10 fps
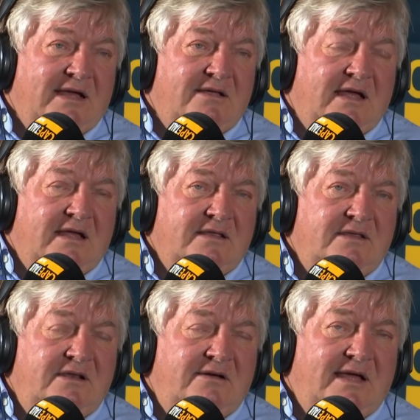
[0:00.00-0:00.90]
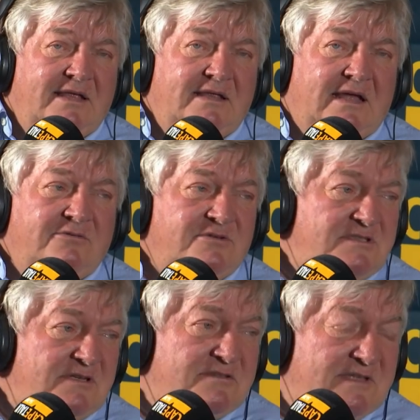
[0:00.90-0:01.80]
I
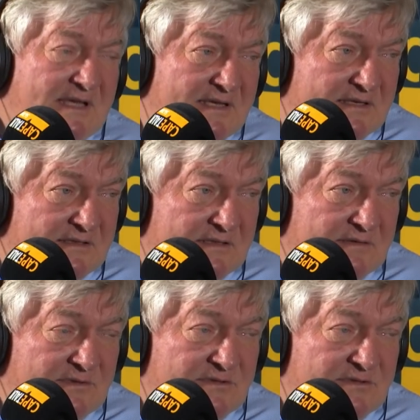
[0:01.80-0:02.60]
was so tired.